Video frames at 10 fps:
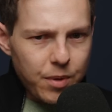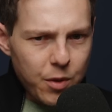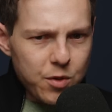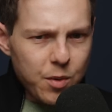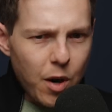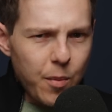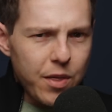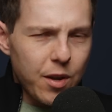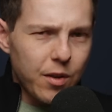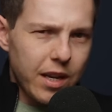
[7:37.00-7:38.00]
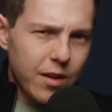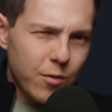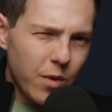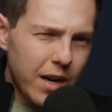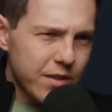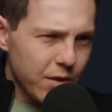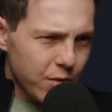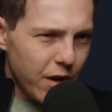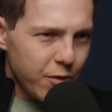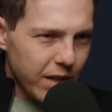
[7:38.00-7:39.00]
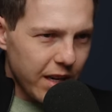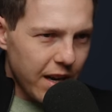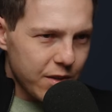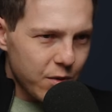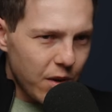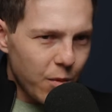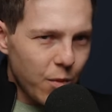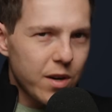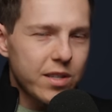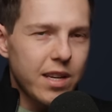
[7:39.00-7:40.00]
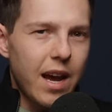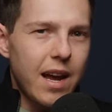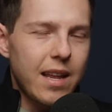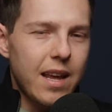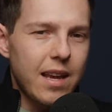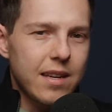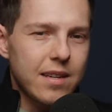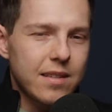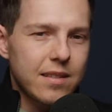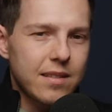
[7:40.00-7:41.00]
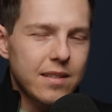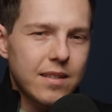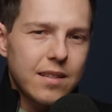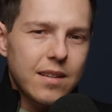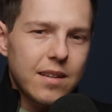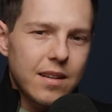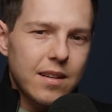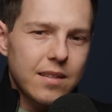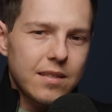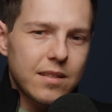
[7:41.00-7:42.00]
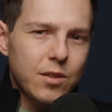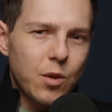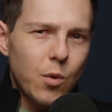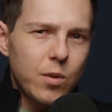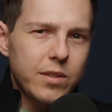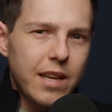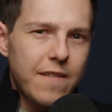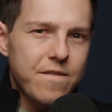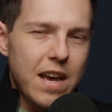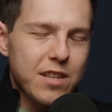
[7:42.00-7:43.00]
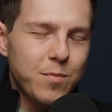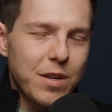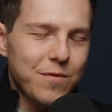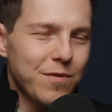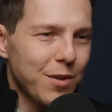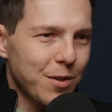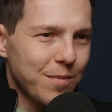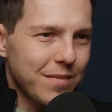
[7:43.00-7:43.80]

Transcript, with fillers: but there was a moment there, like right as I was graduating high school, I worked at a, uh, uh gold investment firm